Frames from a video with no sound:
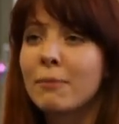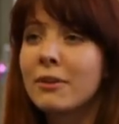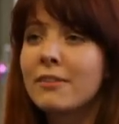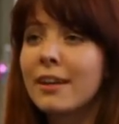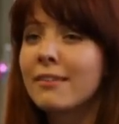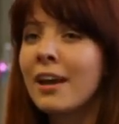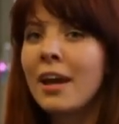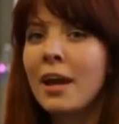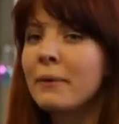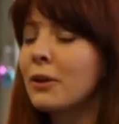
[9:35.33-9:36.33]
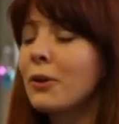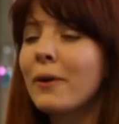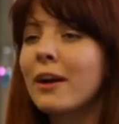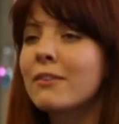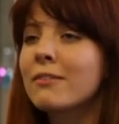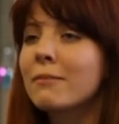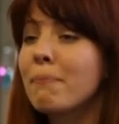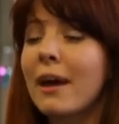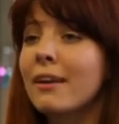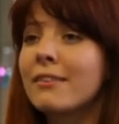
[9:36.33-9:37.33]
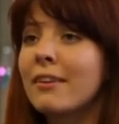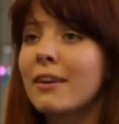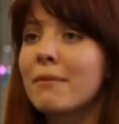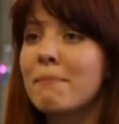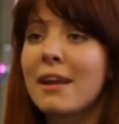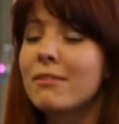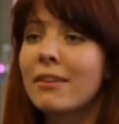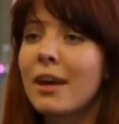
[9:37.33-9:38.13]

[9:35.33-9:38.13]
adulthood, Prince Harry has